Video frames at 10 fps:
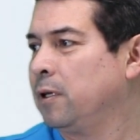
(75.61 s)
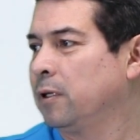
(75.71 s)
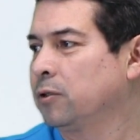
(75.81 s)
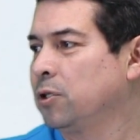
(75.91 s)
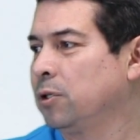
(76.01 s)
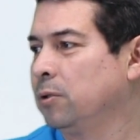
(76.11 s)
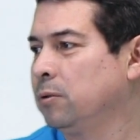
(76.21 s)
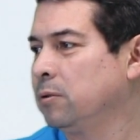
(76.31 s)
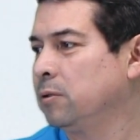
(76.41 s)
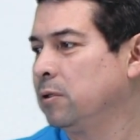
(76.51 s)

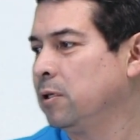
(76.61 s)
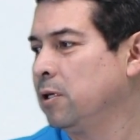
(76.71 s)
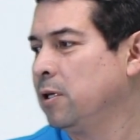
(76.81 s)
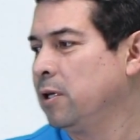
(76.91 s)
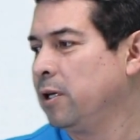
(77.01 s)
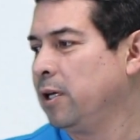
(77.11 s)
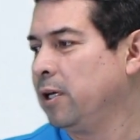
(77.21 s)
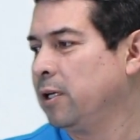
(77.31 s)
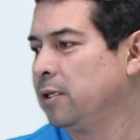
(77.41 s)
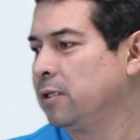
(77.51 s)
L2,
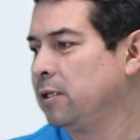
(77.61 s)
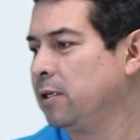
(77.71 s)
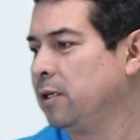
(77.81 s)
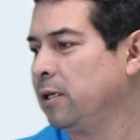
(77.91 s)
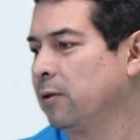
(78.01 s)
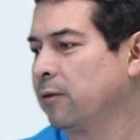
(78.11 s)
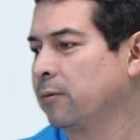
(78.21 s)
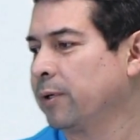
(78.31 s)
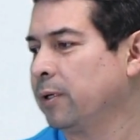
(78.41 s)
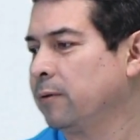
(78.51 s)
and
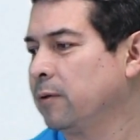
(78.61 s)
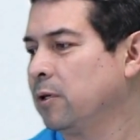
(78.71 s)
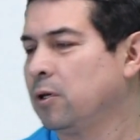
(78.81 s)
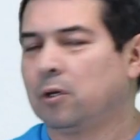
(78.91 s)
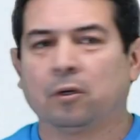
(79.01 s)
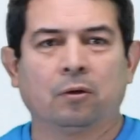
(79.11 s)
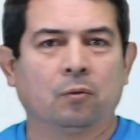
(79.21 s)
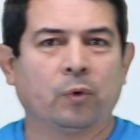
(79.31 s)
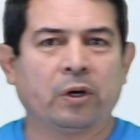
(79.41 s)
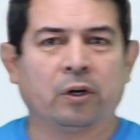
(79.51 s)
L3.
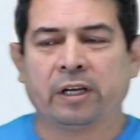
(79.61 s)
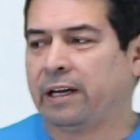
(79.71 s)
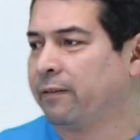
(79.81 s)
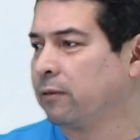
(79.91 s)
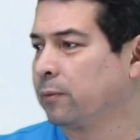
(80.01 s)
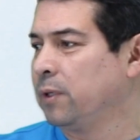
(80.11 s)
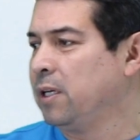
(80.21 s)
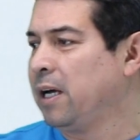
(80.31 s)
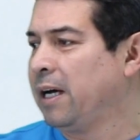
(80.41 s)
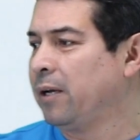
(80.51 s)
We're going to have
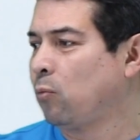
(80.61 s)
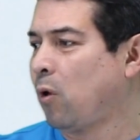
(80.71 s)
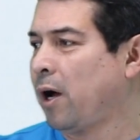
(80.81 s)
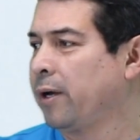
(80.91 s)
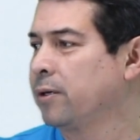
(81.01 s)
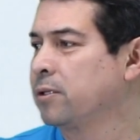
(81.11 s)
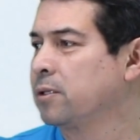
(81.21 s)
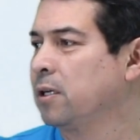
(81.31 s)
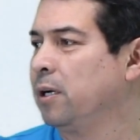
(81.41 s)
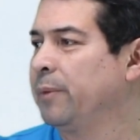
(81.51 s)
three hot
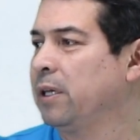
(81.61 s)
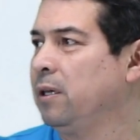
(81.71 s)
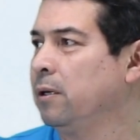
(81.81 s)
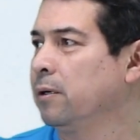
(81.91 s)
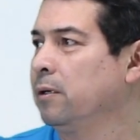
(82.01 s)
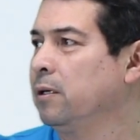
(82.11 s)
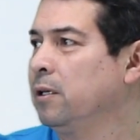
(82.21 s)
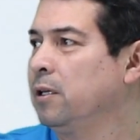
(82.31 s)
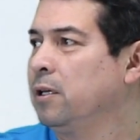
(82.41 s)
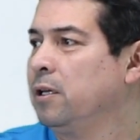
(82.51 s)
wires coming here,
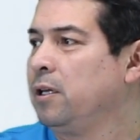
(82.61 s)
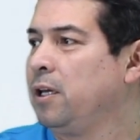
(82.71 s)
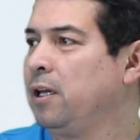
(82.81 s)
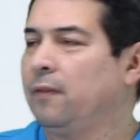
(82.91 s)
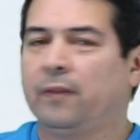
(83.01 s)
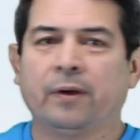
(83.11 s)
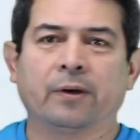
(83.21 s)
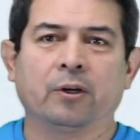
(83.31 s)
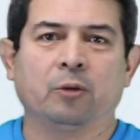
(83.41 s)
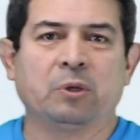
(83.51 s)
and they're
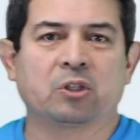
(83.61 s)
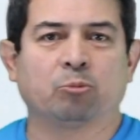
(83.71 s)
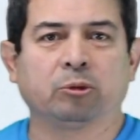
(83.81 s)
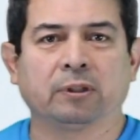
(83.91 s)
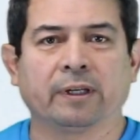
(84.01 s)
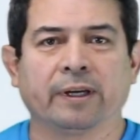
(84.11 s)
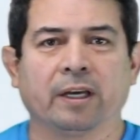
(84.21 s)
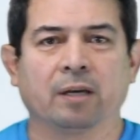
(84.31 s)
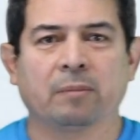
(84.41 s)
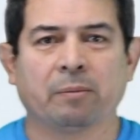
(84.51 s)
going to be
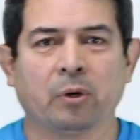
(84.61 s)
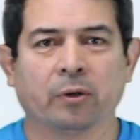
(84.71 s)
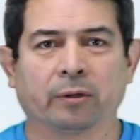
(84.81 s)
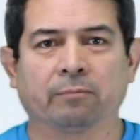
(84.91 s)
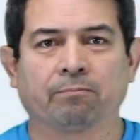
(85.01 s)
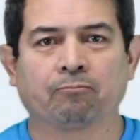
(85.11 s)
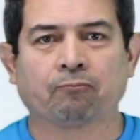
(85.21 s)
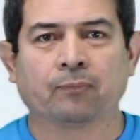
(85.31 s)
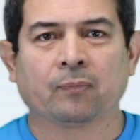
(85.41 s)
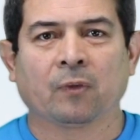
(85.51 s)
supplying my motor.
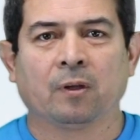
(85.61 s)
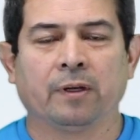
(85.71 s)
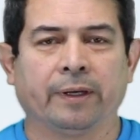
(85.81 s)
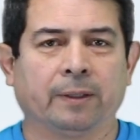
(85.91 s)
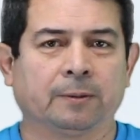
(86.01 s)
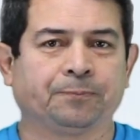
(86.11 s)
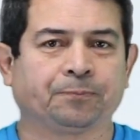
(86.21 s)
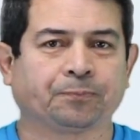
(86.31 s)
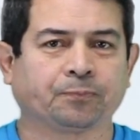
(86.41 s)
Now,